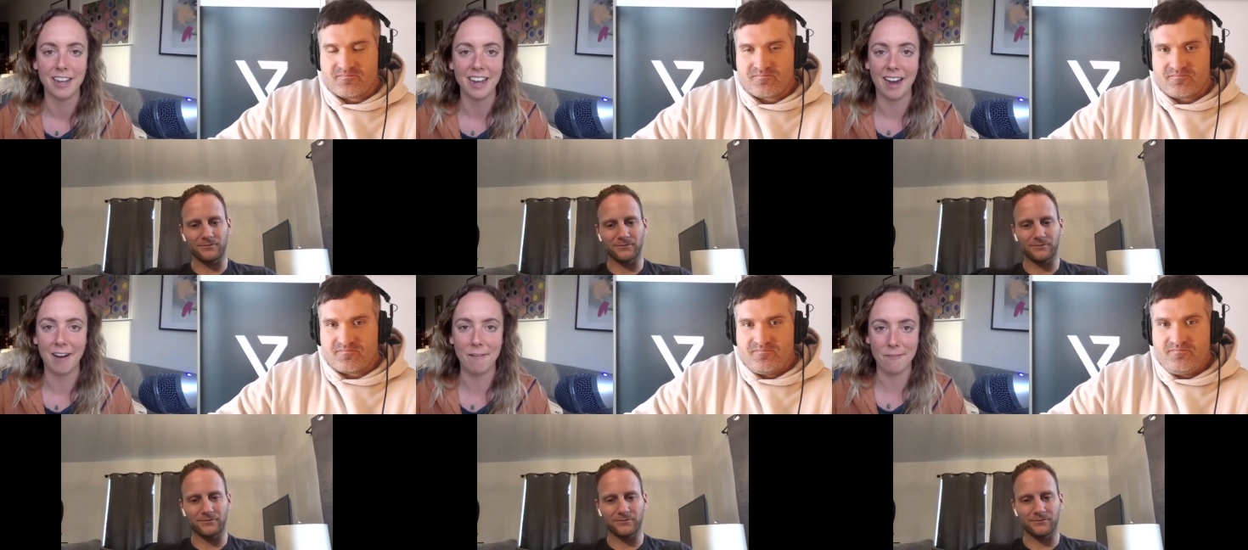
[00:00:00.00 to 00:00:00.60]

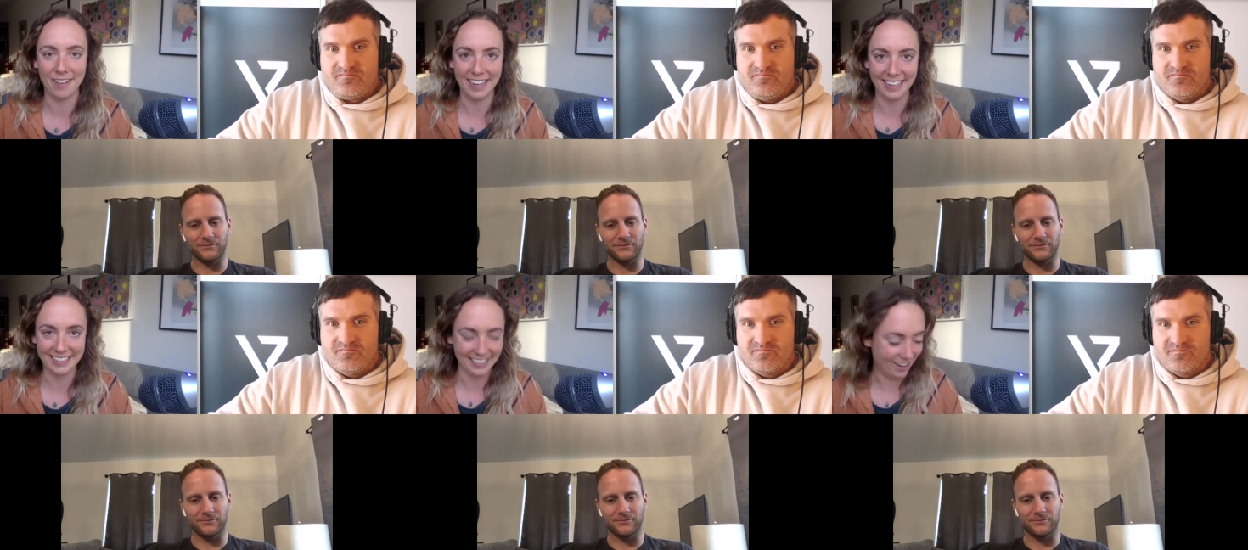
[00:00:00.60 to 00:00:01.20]
Speaker 1: um,
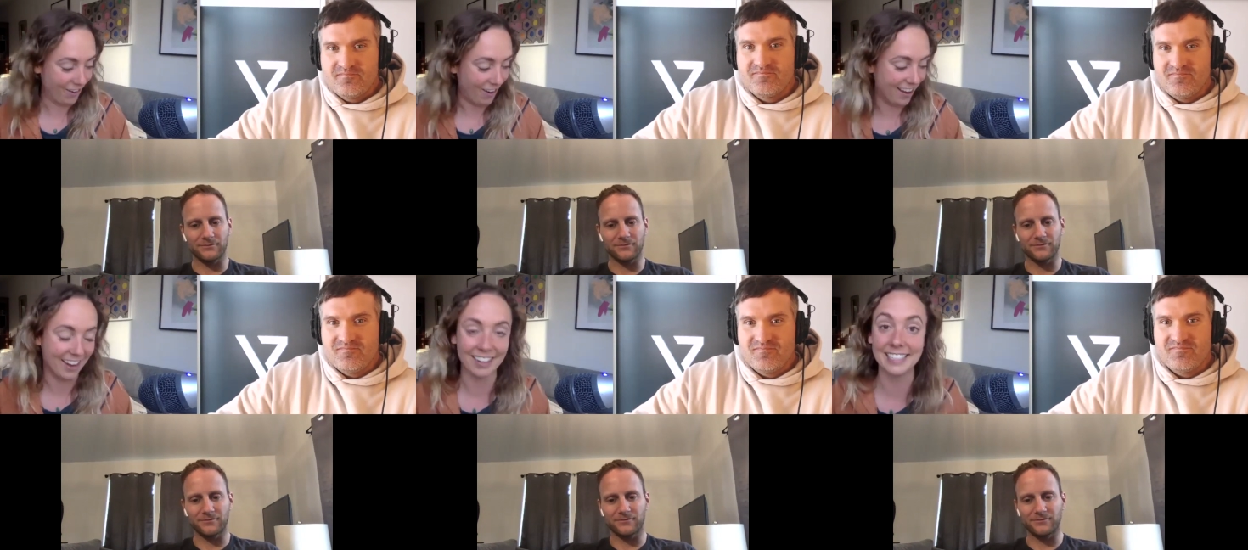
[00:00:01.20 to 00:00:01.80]
eh, you know
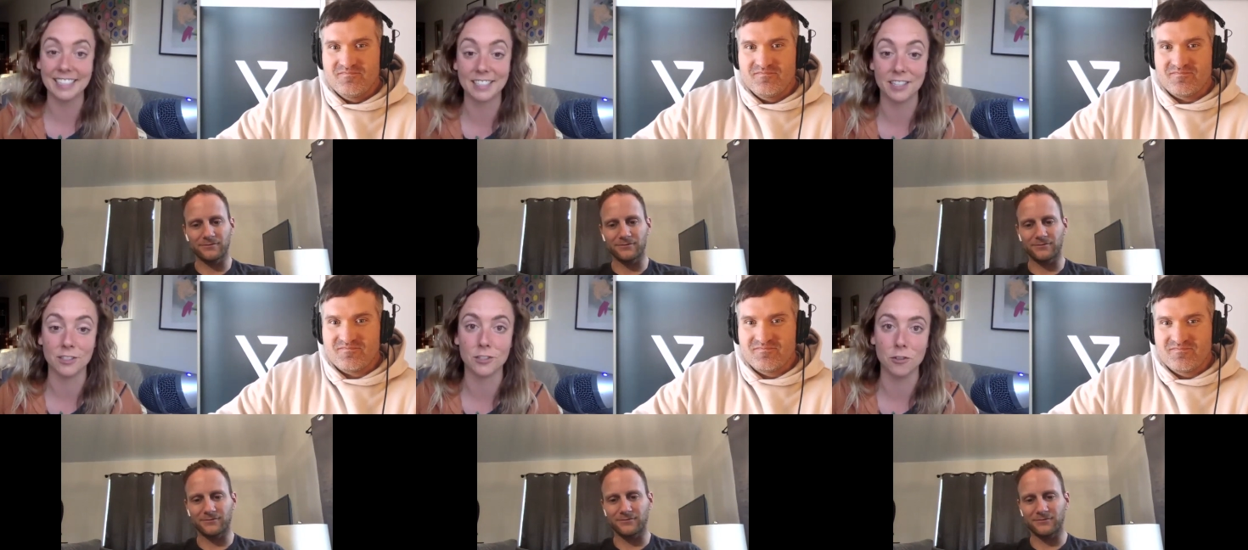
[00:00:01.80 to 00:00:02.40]
on us as
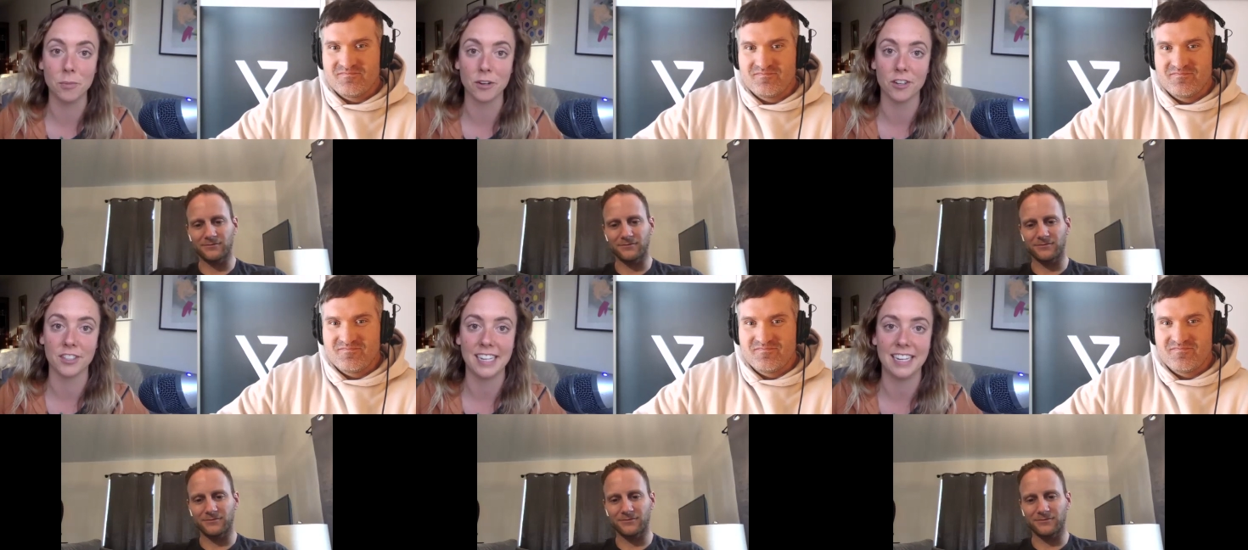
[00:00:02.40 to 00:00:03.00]

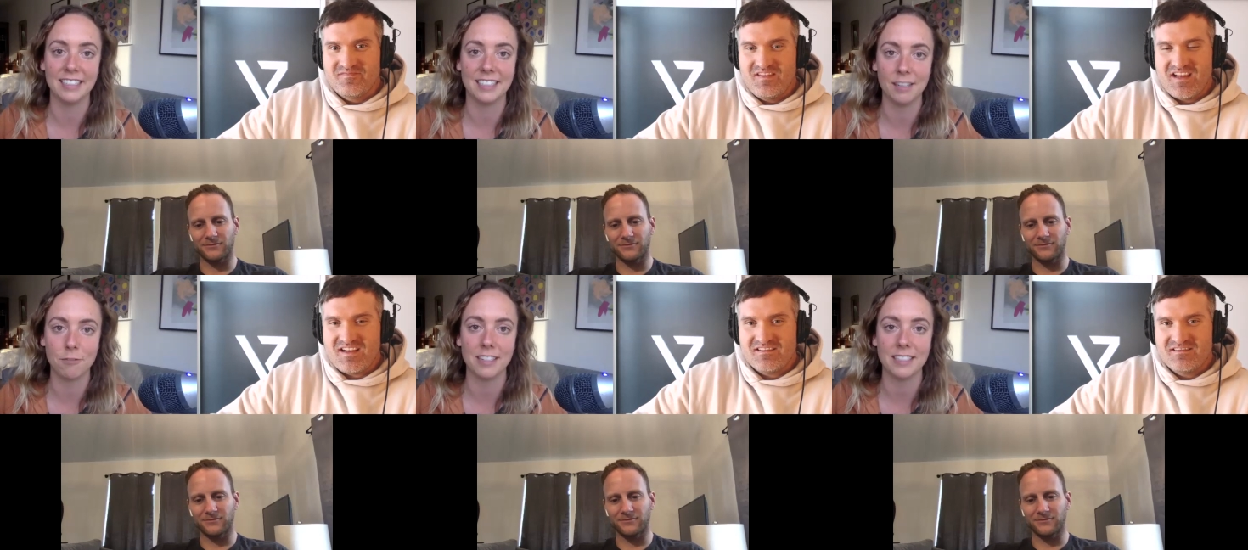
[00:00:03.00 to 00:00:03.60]
consumers and it's
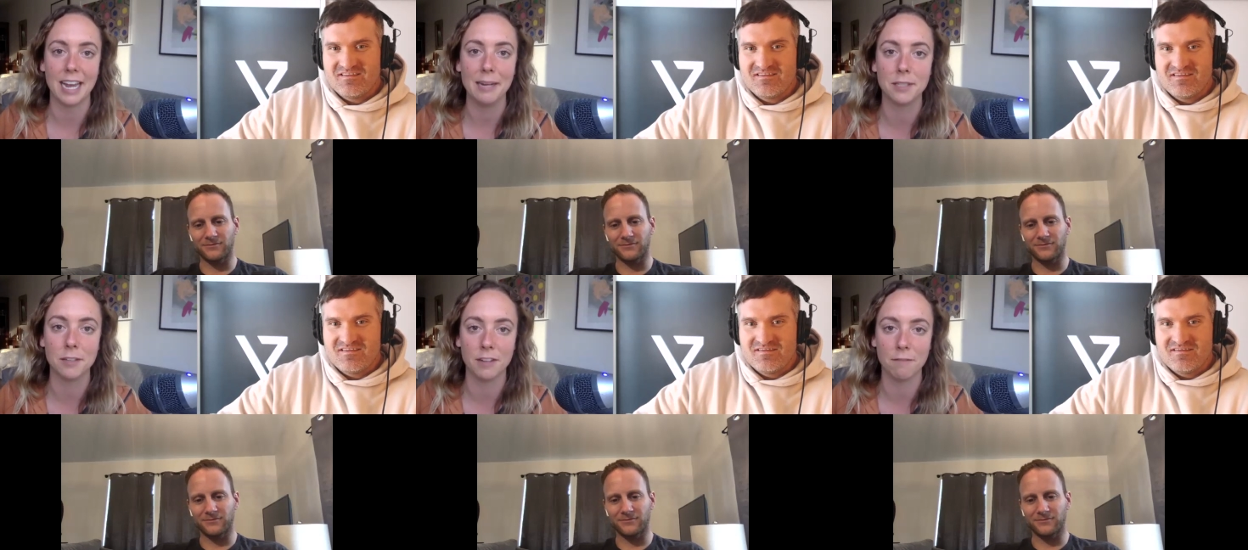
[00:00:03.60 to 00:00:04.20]
different yeah. types
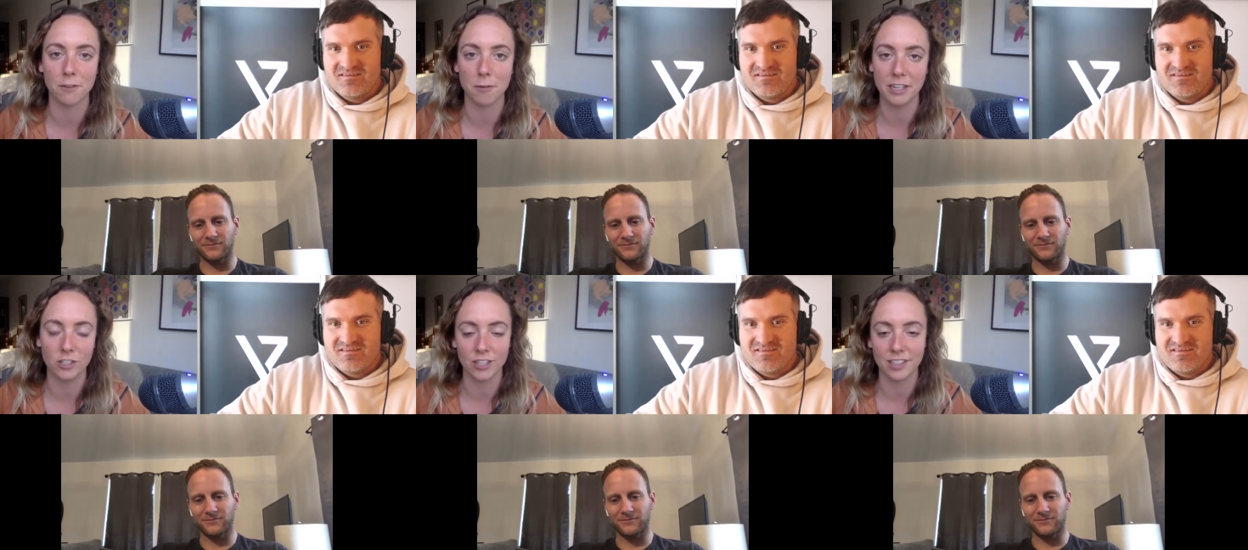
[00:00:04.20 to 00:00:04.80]
of
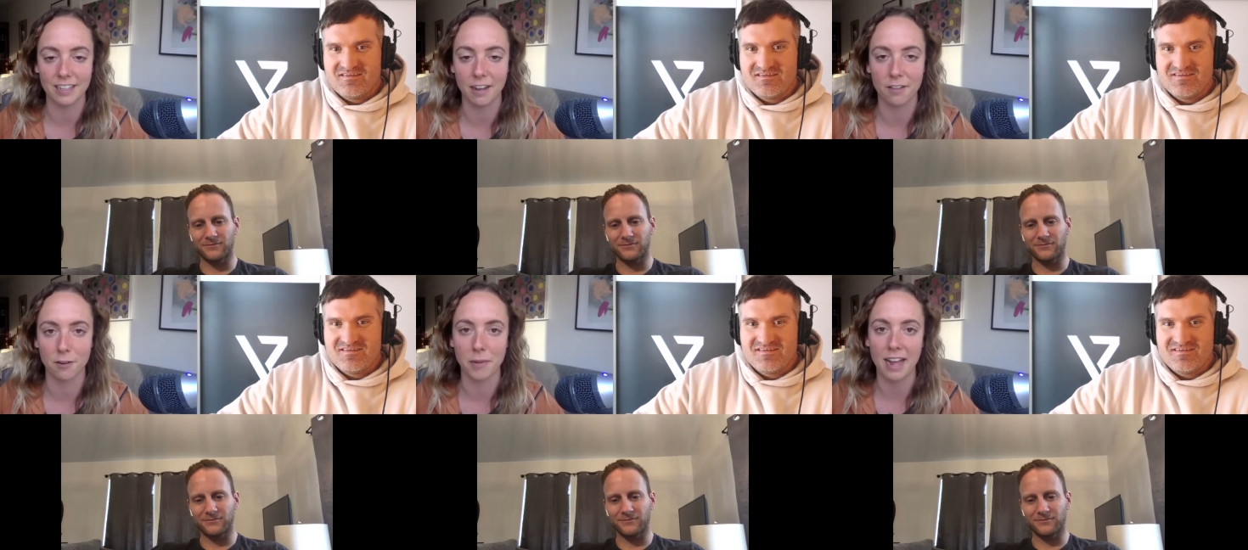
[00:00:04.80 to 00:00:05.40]
information than
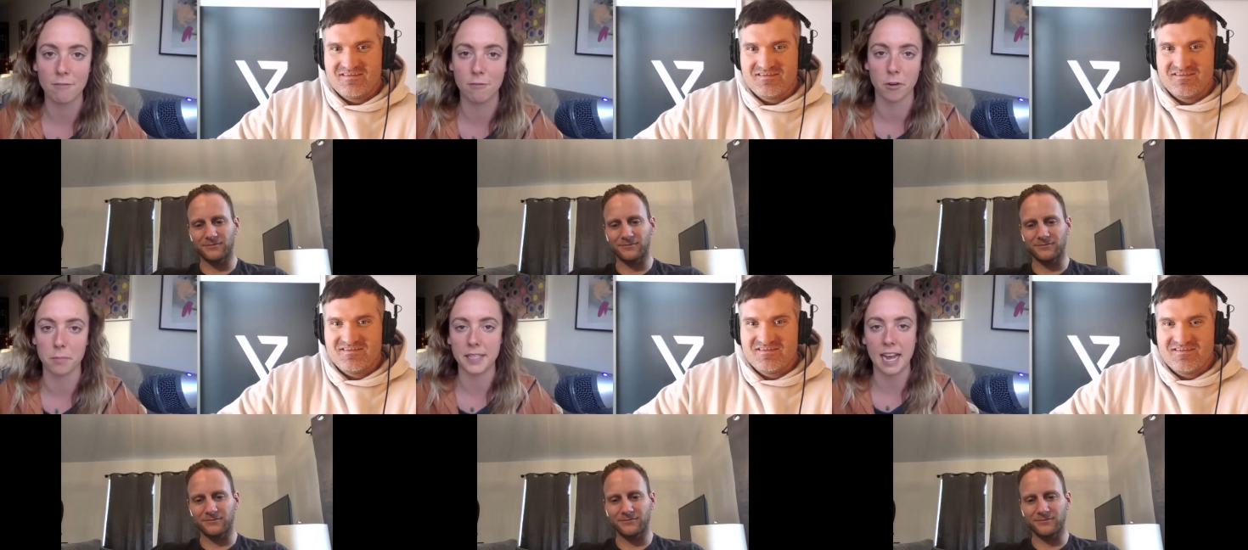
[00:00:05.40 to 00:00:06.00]
other
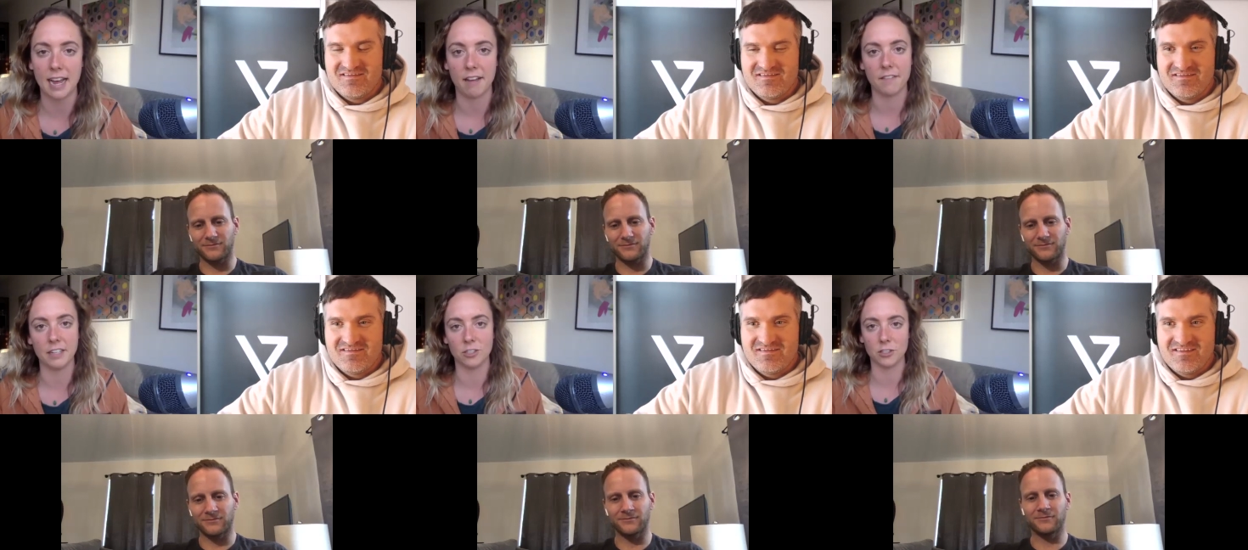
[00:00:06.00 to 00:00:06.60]
platforms have
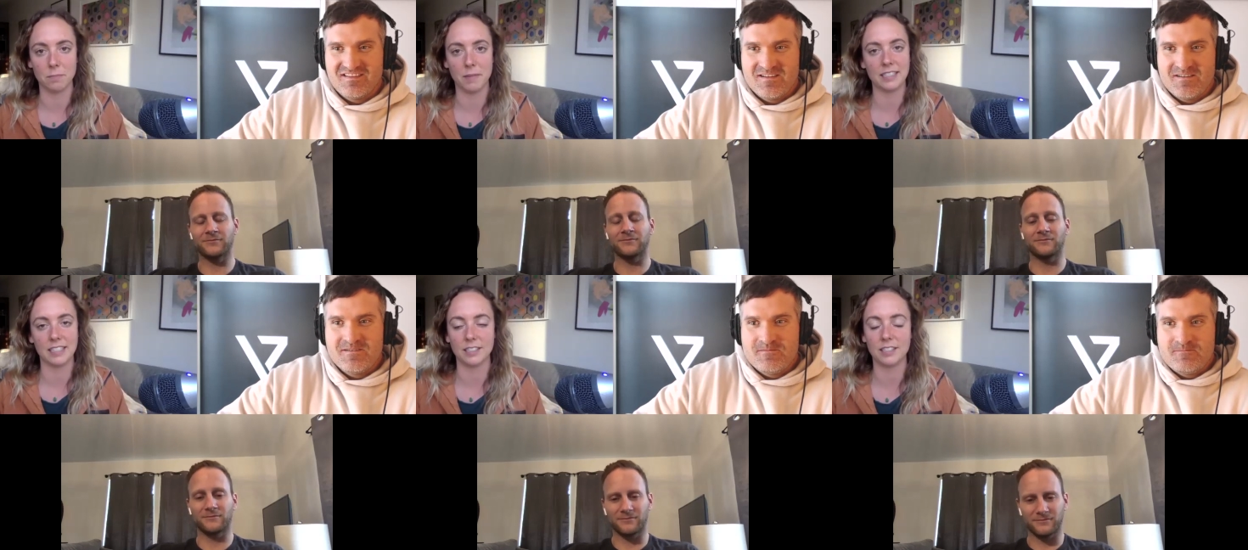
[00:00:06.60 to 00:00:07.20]
it mm. just
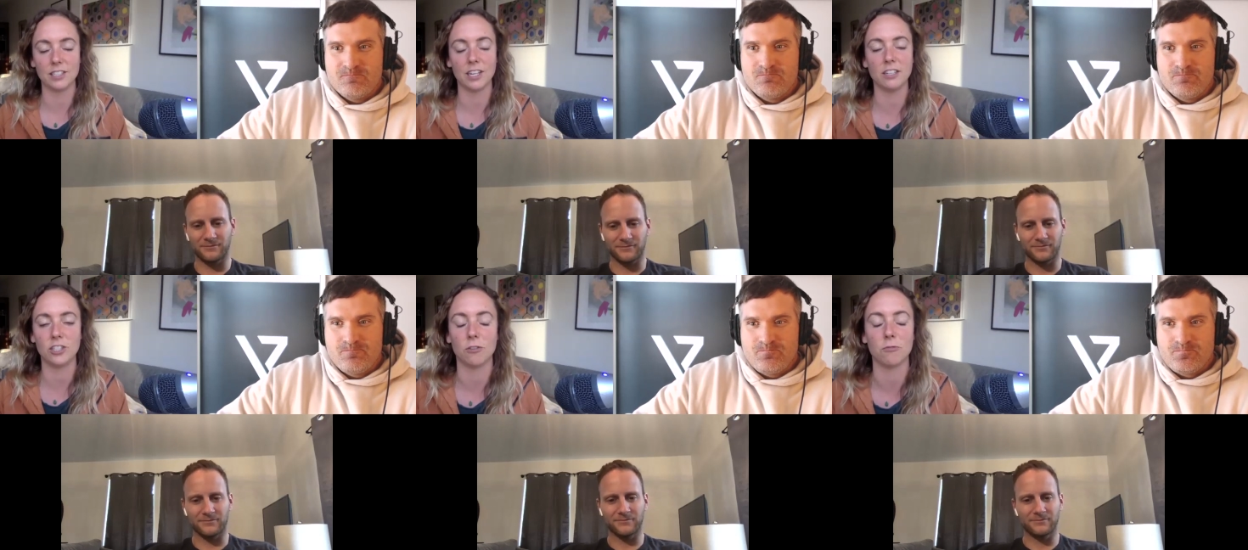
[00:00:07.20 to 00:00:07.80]
makes it such a